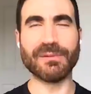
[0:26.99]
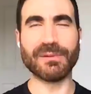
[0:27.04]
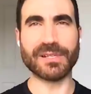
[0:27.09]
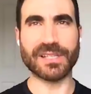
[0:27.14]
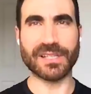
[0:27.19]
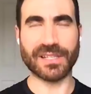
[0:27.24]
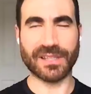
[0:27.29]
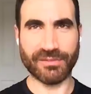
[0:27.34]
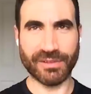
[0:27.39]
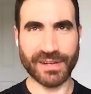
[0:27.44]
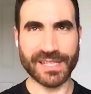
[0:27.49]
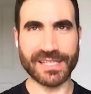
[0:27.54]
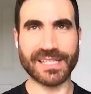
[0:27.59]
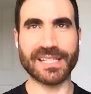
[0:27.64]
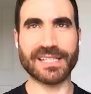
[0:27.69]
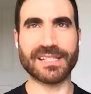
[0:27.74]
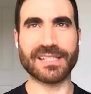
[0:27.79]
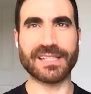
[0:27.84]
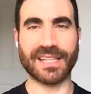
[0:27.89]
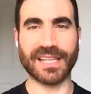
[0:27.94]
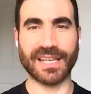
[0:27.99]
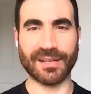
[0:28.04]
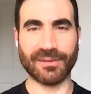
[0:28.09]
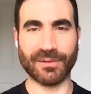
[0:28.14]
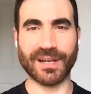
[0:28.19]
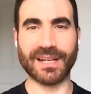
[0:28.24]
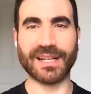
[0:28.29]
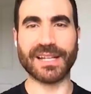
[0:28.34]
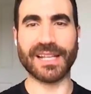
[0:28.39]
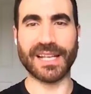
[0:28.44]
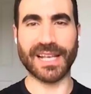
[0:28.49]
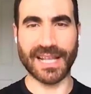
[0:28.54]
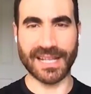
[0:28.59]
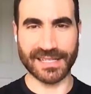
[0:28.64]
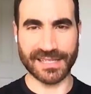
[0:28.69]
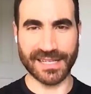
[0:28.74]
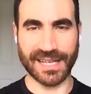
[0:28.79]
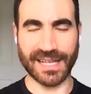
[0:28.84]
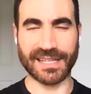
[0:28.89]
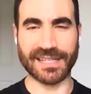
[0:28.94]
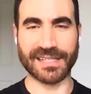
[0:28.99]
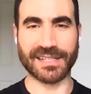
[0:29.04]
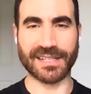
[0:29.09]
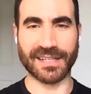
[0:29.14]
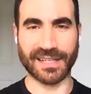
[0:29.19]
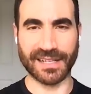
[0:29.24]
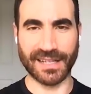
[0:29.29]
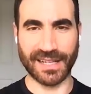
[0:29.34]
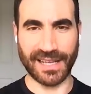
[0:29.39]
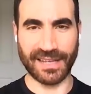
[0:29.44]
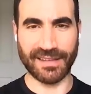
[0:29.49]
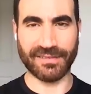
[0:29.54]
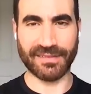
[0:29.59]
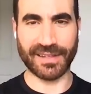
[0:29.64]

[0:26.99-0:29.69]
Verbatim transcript: was a three season thing where in the end Ted is going to leave.